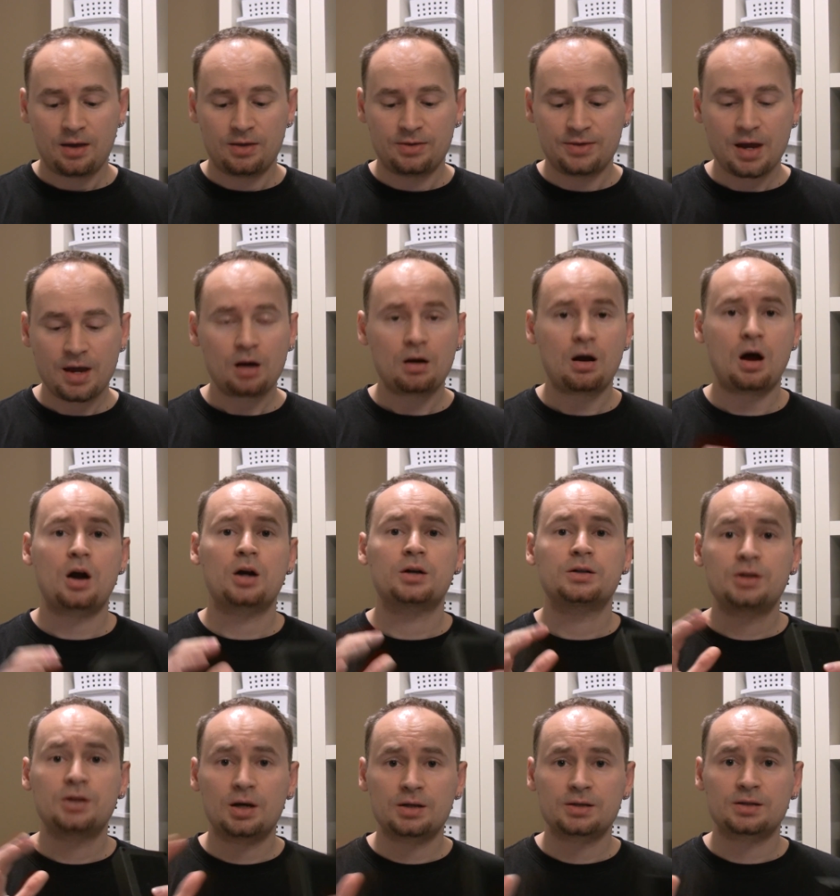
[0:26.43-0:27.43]
there are
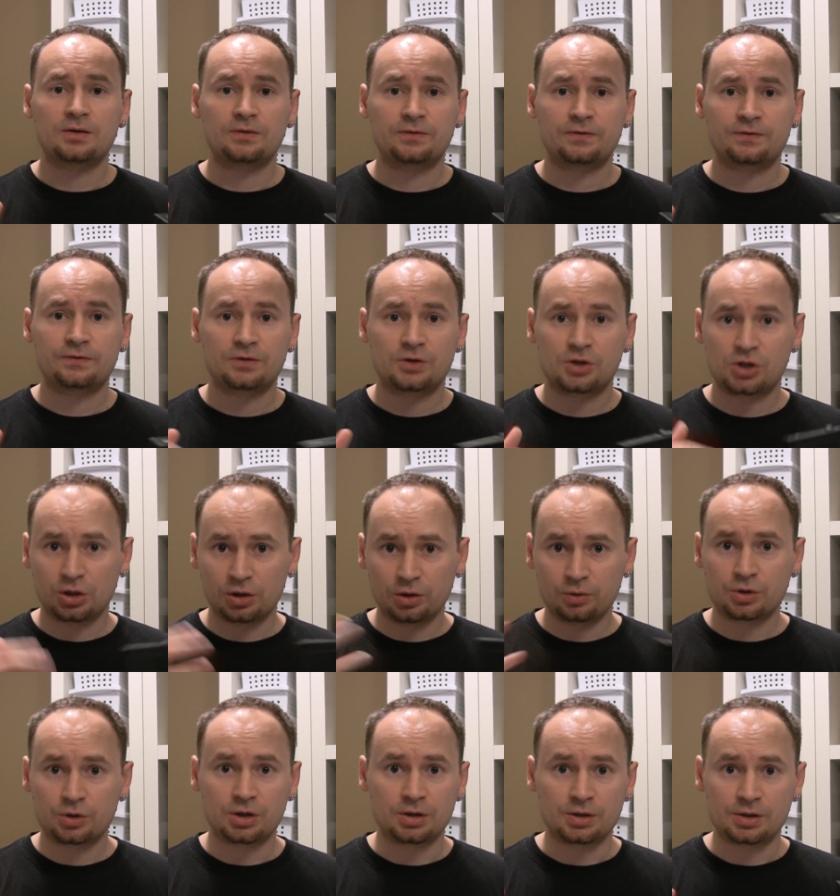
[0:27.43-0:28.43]
tons of
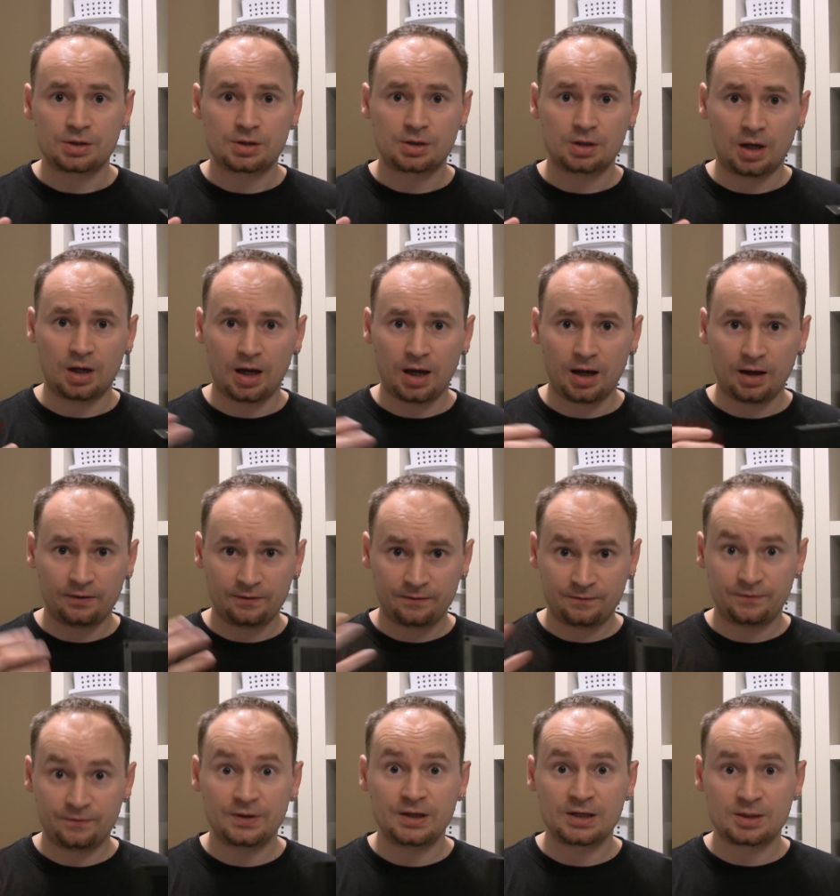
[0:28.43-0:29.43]
solutions
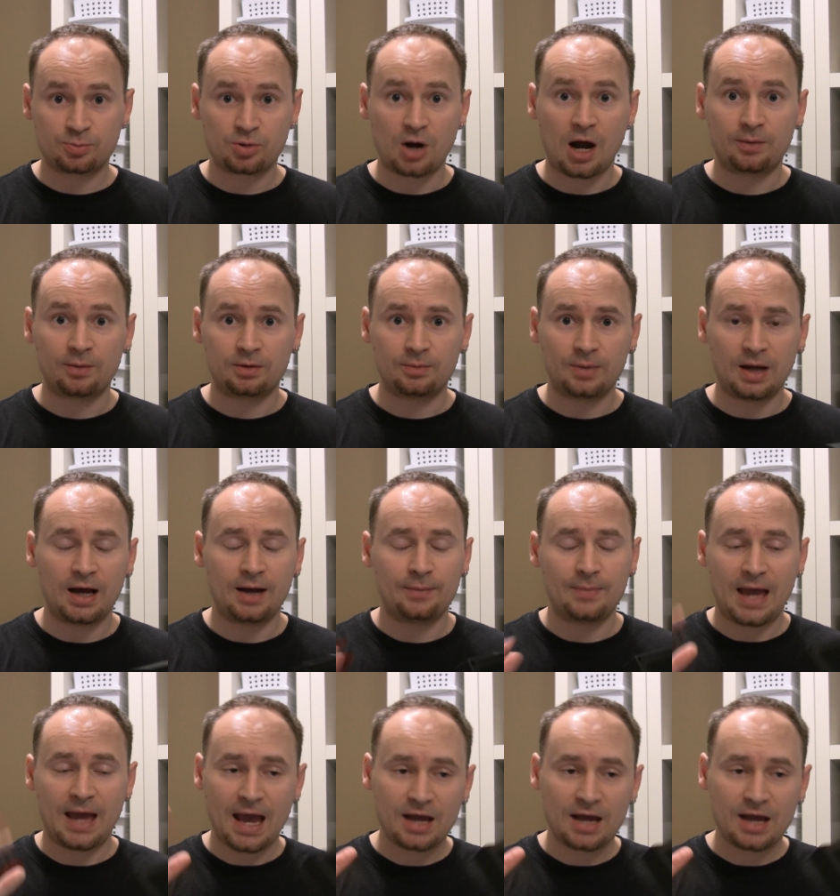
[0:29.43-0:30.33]
for this problem.